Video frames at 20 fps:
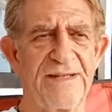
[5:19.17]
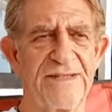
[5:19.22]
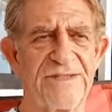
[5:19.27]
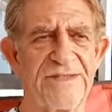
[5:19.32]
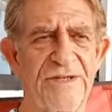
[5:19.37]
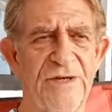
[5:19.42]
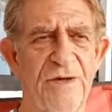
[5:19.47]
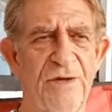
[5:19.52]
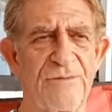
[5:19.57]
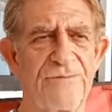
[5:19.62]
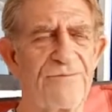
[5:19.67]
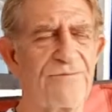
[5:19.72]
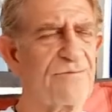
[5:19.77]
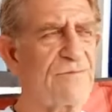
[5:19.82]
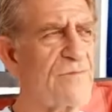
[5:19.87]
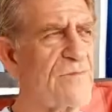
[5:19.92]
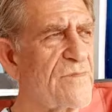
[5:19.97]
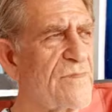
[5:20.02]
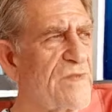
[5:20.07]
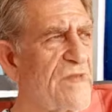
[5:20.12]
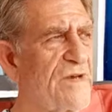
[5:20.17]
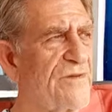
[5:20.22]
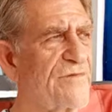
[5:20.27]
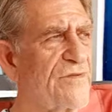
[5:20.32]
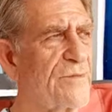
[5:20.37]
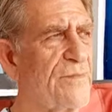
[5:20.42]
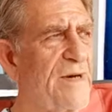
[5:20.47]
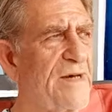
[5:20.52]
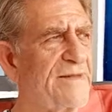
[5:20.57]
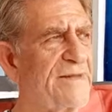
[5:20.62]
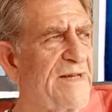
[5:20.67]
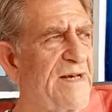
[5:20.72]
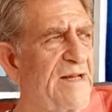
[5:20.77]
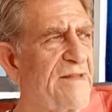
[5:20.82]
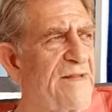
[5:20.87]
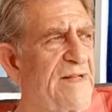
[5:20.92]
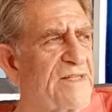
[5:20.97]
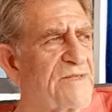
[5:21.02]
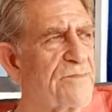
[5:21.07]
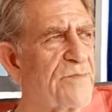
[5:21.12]
So, for about
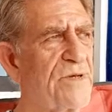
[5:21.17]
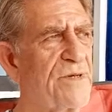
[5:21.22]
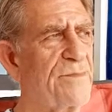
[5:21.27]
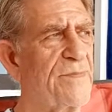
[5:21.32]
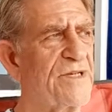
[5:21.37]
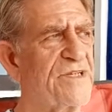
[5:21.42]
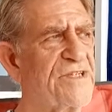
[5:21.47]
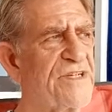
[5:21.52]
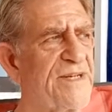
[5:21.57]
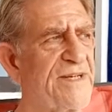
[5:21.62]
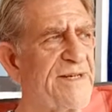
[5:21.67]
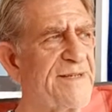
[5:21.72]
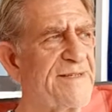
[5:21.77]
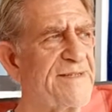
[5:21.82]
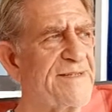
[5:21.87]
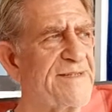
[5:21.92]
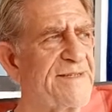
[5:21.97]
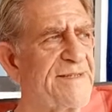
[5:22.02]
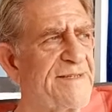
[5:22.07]
now, that's pretty much it.